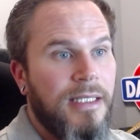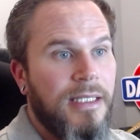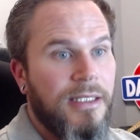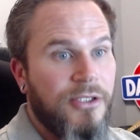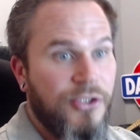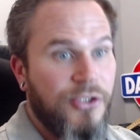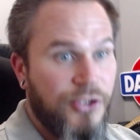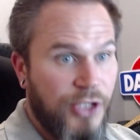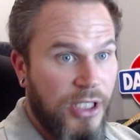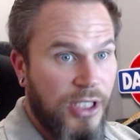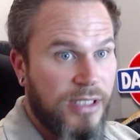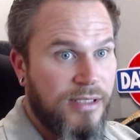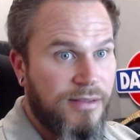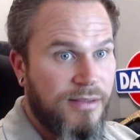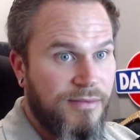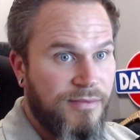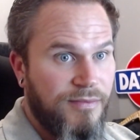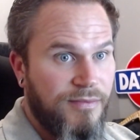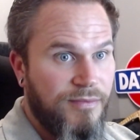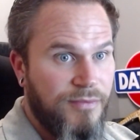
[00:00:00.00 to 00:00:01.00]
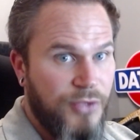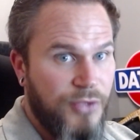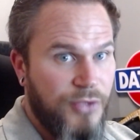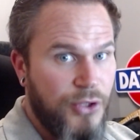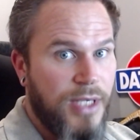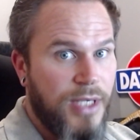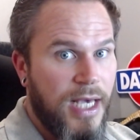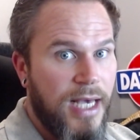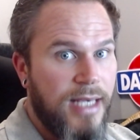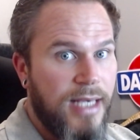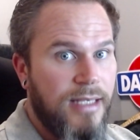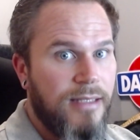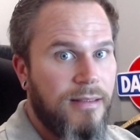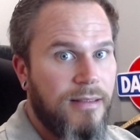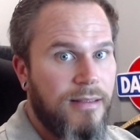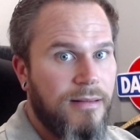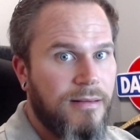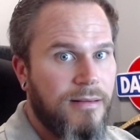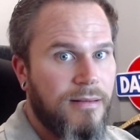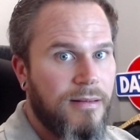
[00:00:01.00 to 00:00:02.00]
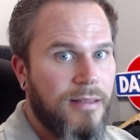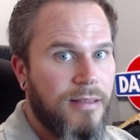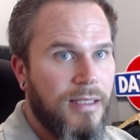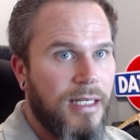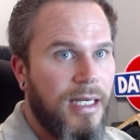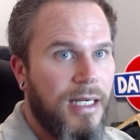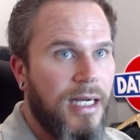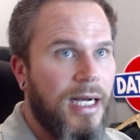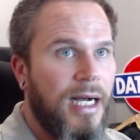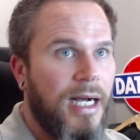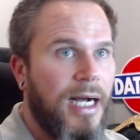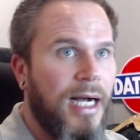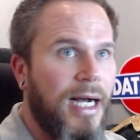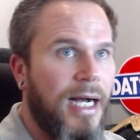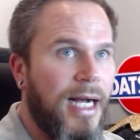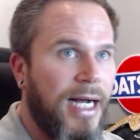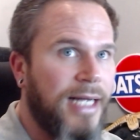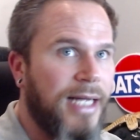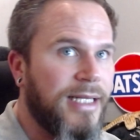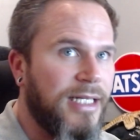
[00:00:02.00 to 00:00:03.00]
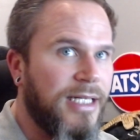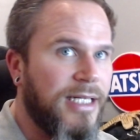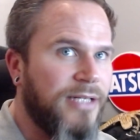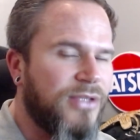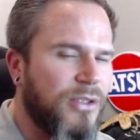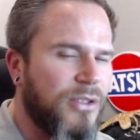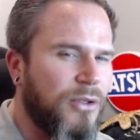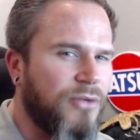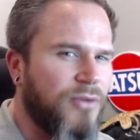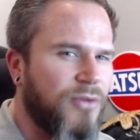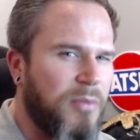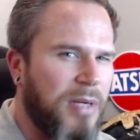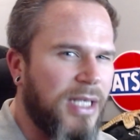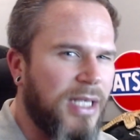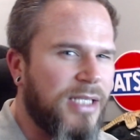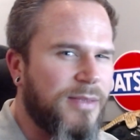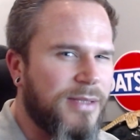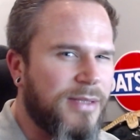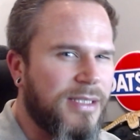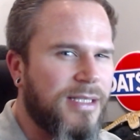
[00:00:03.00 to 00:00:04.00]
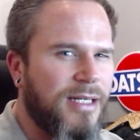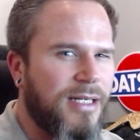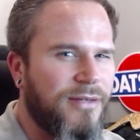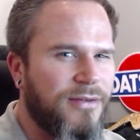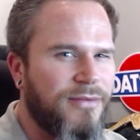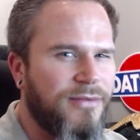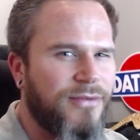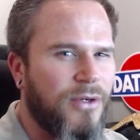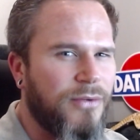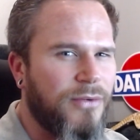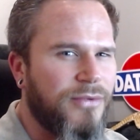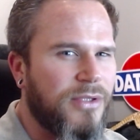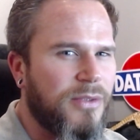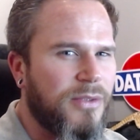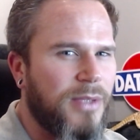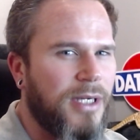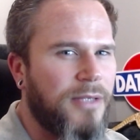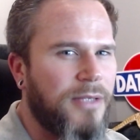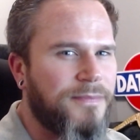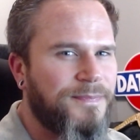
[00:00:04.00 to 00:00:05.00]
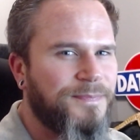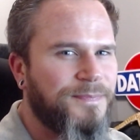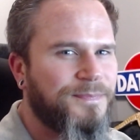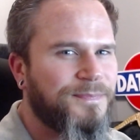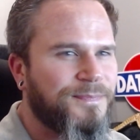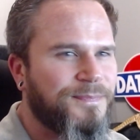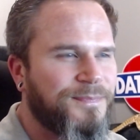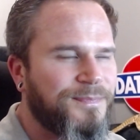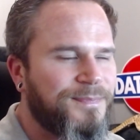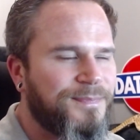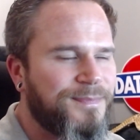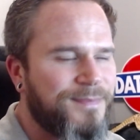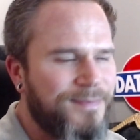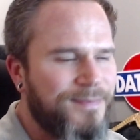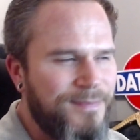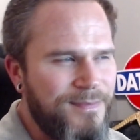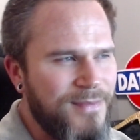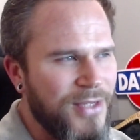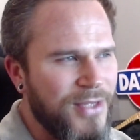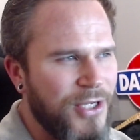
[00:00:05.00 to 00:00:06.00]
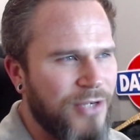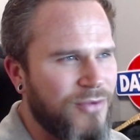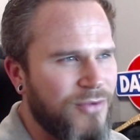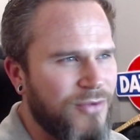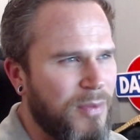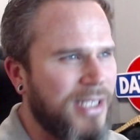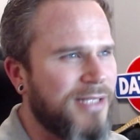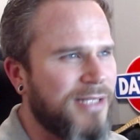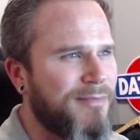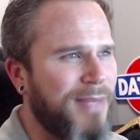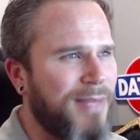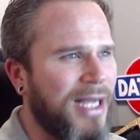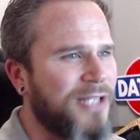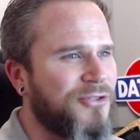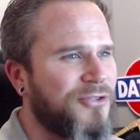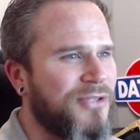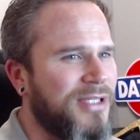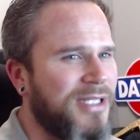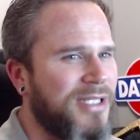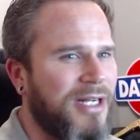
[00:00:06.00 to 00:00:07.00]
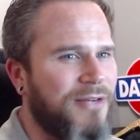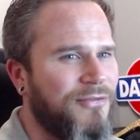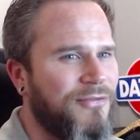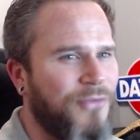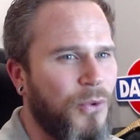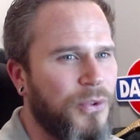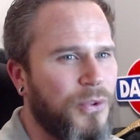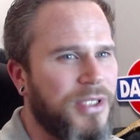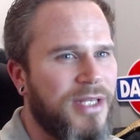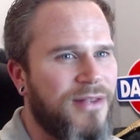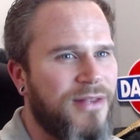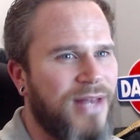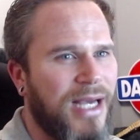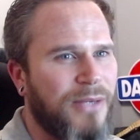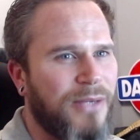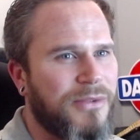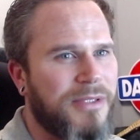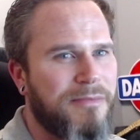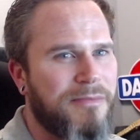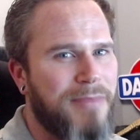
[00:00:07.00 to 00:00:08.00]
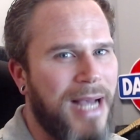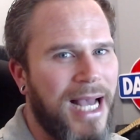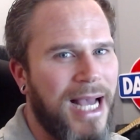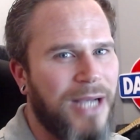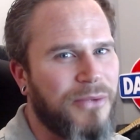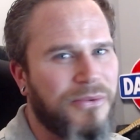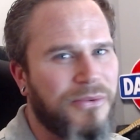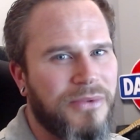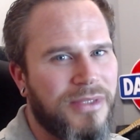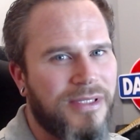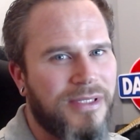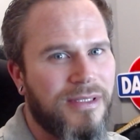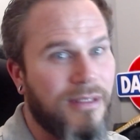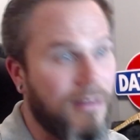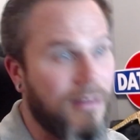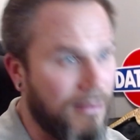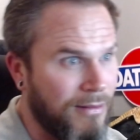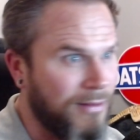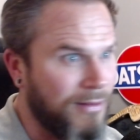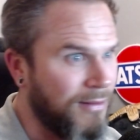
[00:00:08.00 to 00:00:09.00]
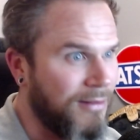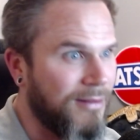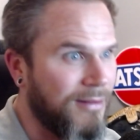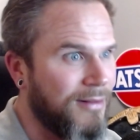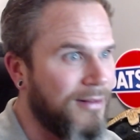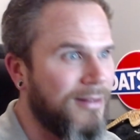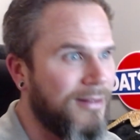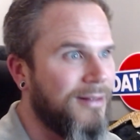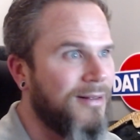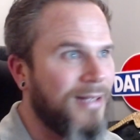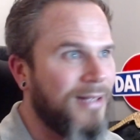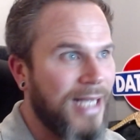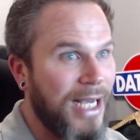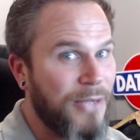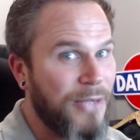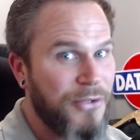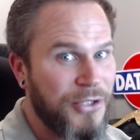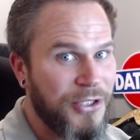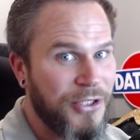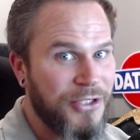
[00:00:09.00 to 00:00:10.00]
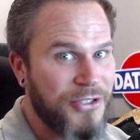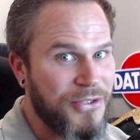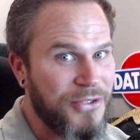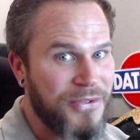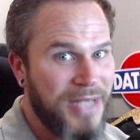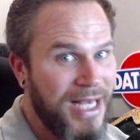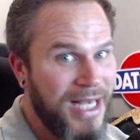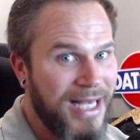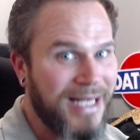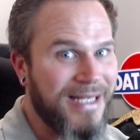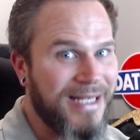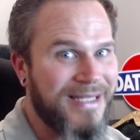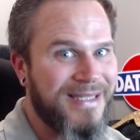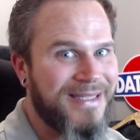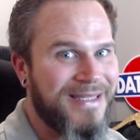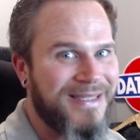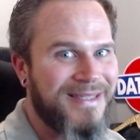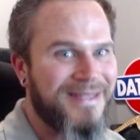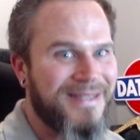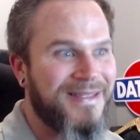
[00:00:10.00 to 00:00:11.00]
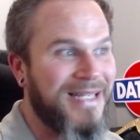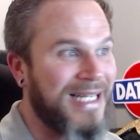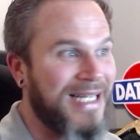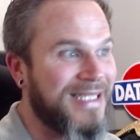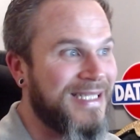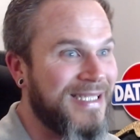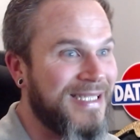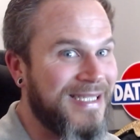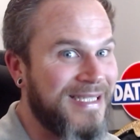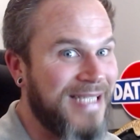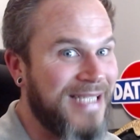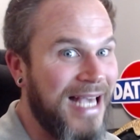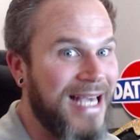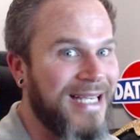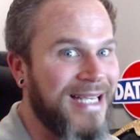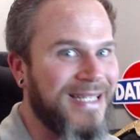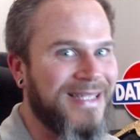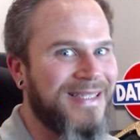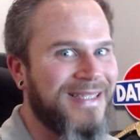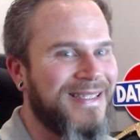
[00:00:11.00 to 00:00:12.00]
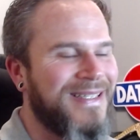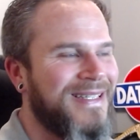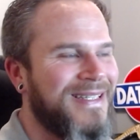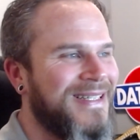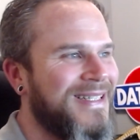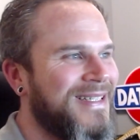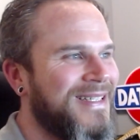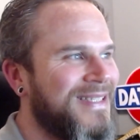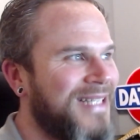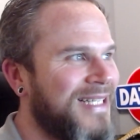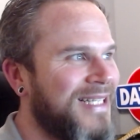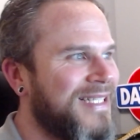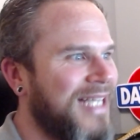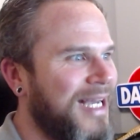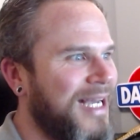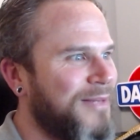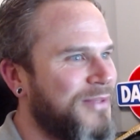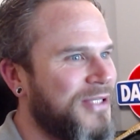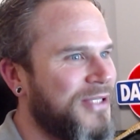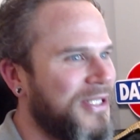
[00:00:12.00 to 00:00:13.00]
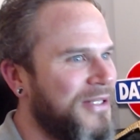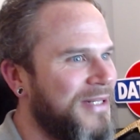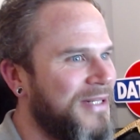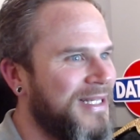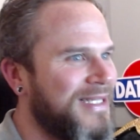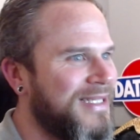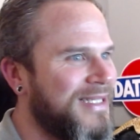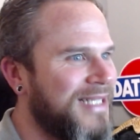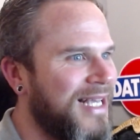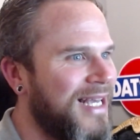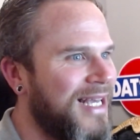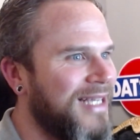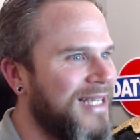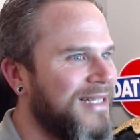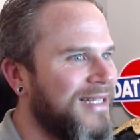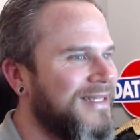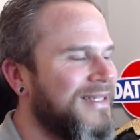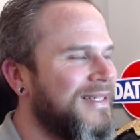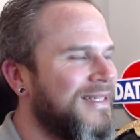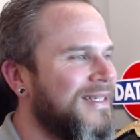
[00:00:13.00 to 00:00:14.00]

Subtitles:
Just UK, and then you've still got replacement stuff involved as well. You know, replacing batteries are like £40,000. How are you going to do that? That's insane. That's absolutely insane.